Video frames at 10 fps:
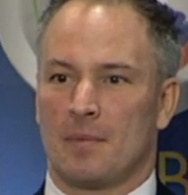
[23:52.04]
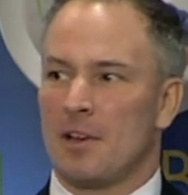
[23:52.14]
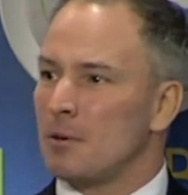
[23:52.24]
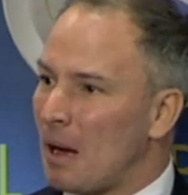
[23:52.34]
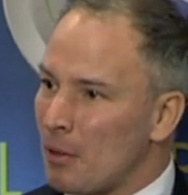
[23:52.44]

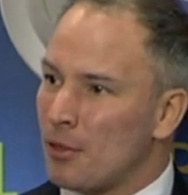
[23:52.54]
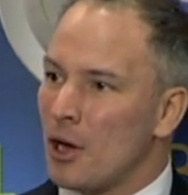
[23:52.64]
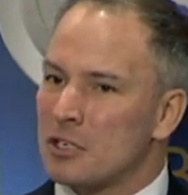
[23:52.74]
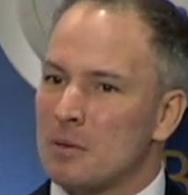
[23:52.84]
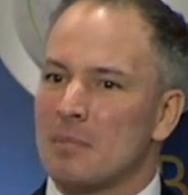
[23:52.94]
There are about
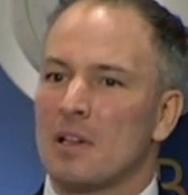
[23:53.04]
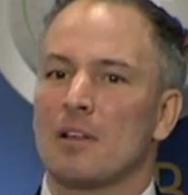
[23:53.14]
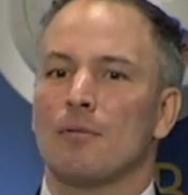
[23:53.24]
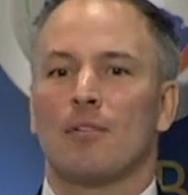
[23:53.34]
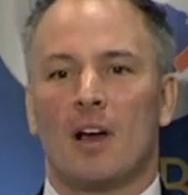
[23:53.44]
30
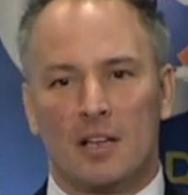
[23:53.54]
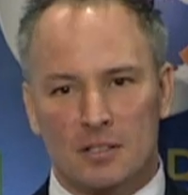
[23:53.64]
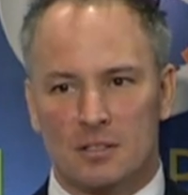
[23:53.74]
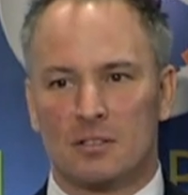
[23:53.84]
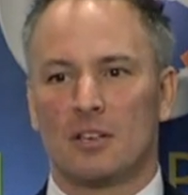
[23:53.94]
million
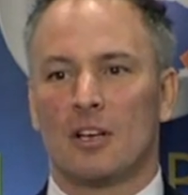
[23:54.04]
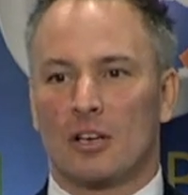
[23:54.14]
flights